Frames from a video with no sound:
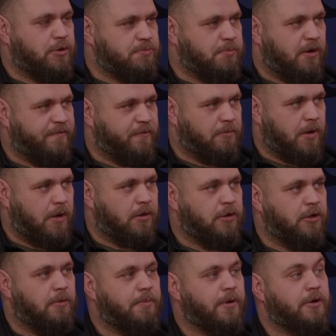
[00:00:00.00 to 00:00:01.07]
I don't know, a small football
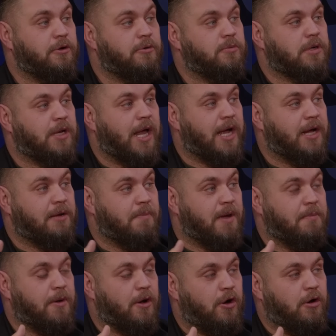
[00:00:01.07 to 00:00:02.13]
club and you would like
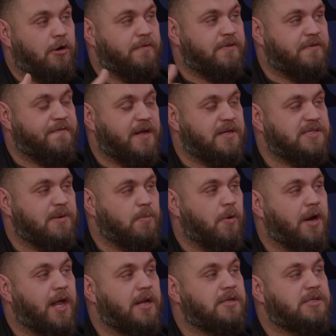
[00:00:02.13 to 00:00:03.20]
maybe all of the fans in
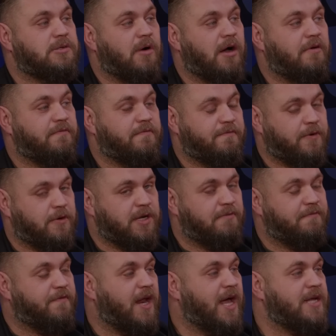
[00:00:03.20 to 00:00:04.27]
one end to have
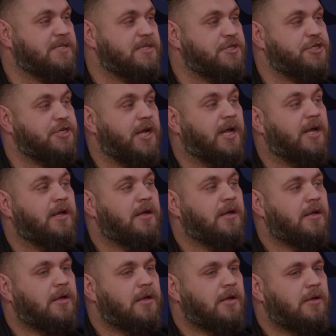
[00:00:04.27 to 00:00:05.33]
fucking flares and shit.
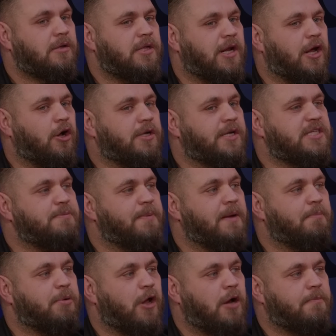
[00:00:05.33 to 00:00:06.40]
Do they all need to be
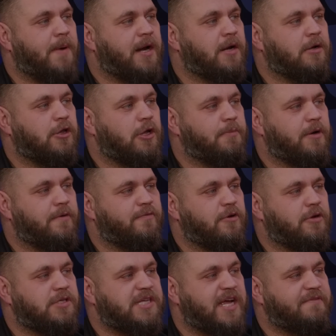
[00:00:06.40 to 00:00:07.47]
employed by the club and have
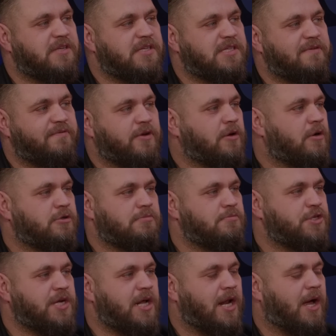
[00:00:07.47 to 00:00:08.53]
done a safety certificate or
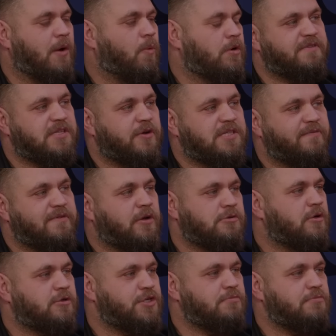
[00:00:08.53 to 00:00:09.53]
some shit? Like what's the script? I'm